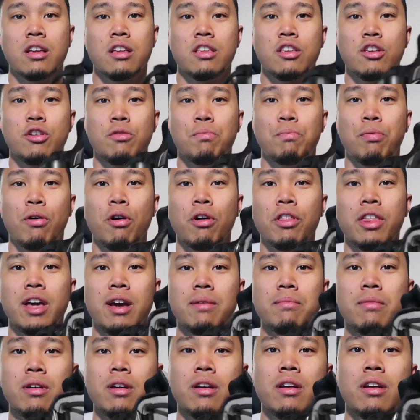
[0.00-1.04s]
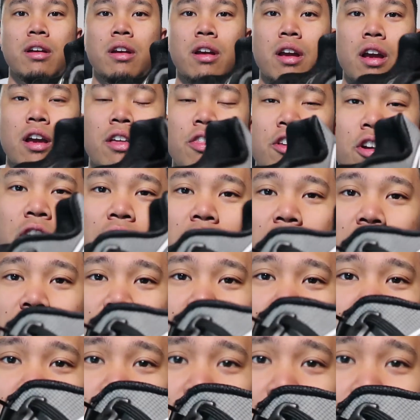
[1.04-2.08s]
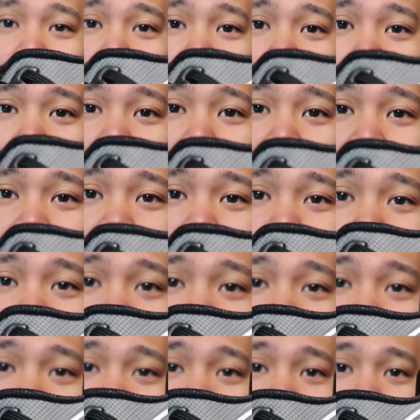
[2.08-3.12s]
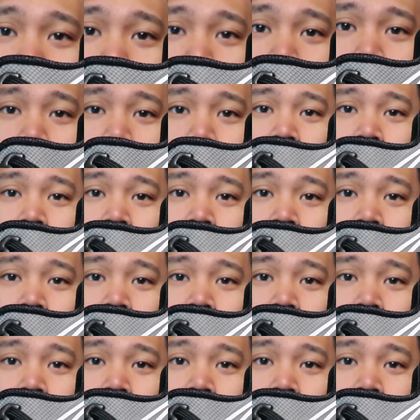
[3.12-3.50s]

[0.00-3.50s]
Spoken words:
you pull them, they're not even gonna go past the midsole.